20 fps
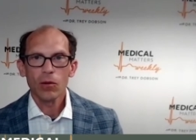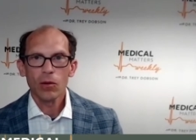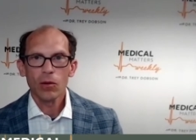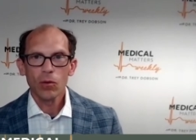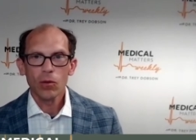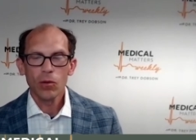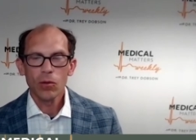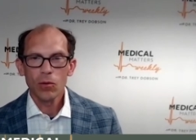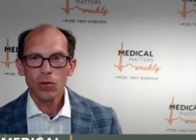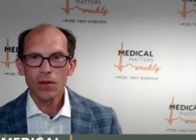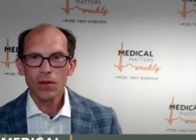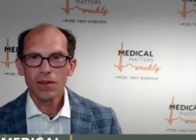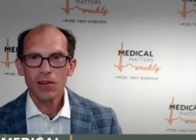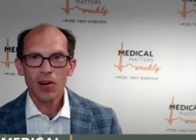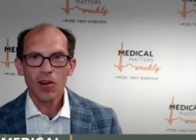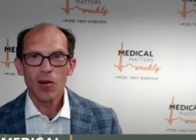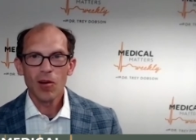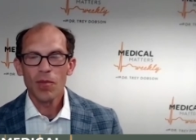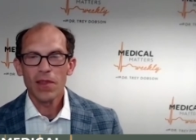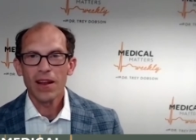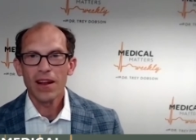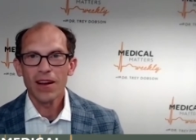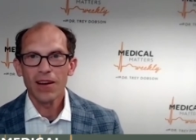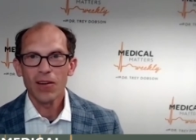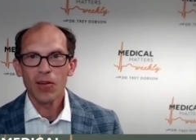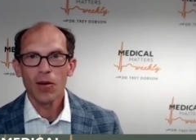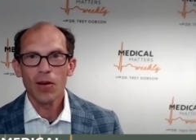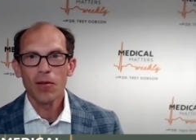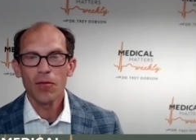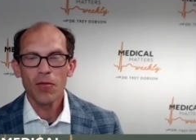You used a term that,
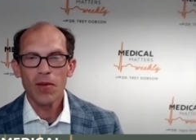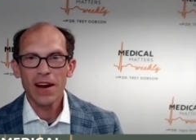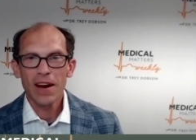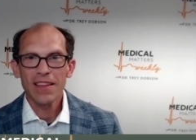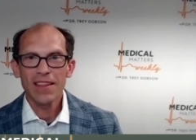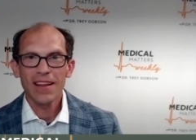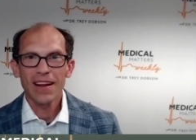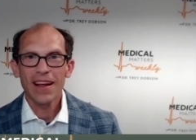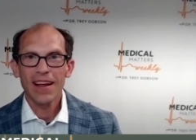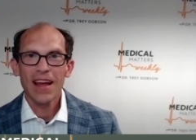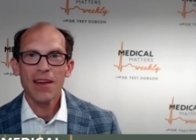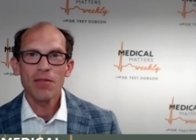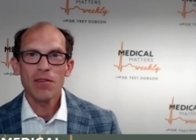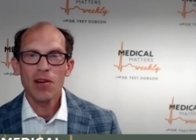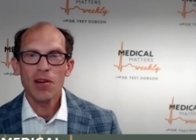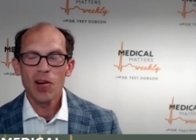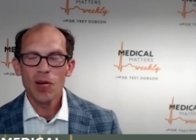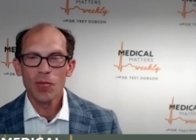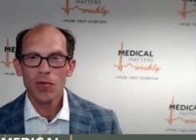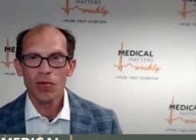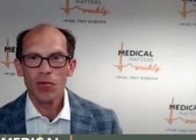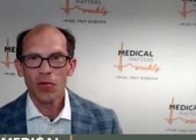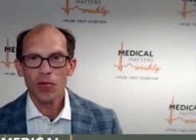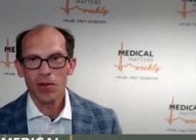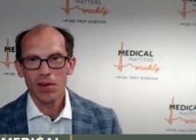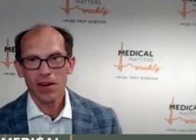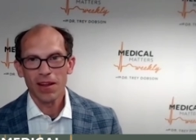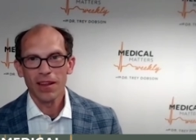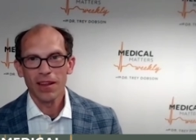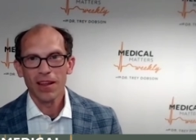uh, or a phrase that I haven't heard
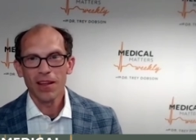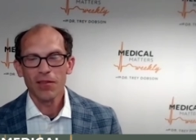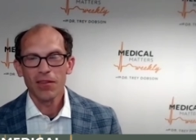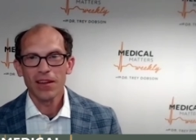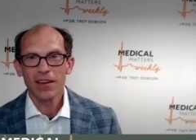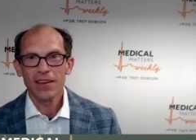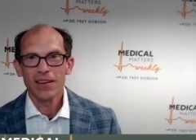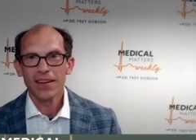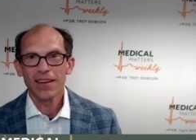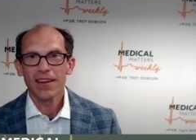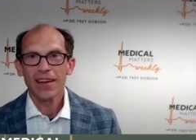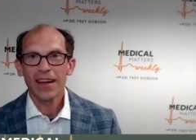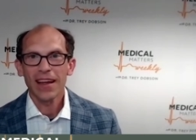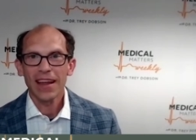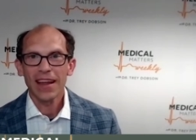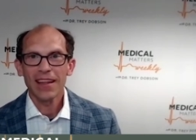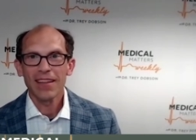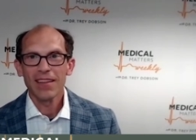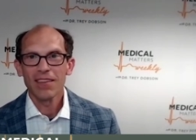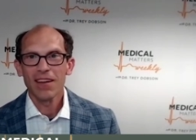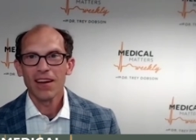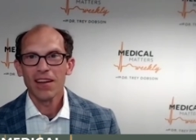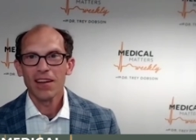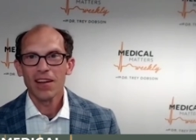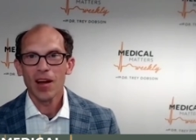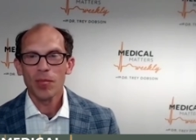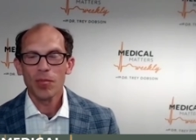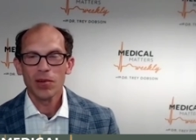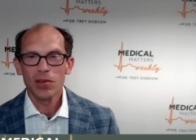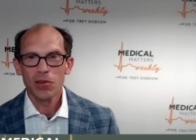before, and I love it uh, hands
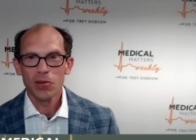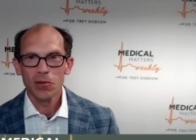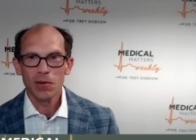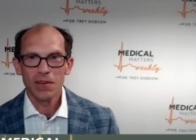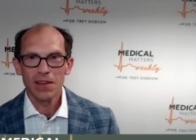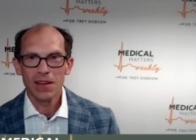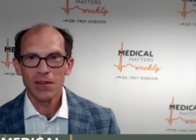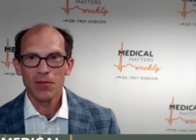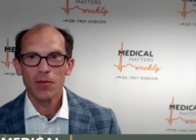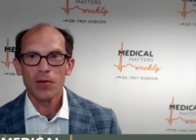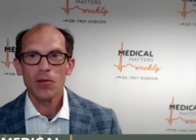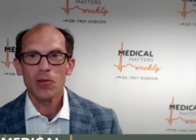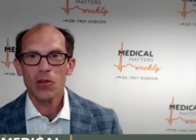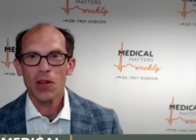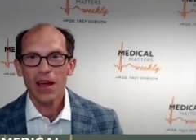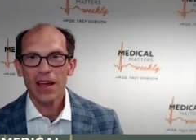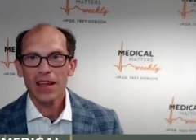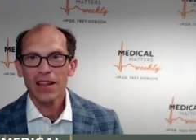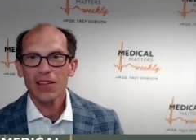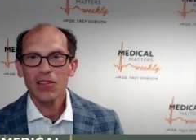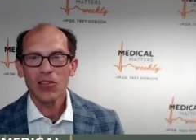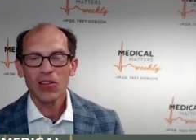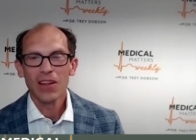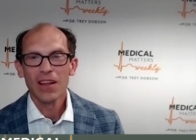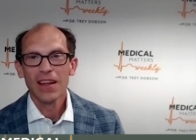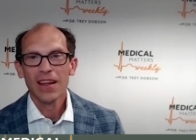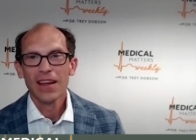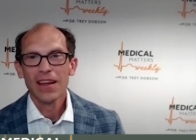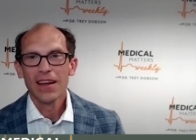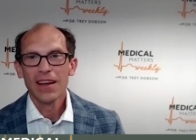on opportunity for change.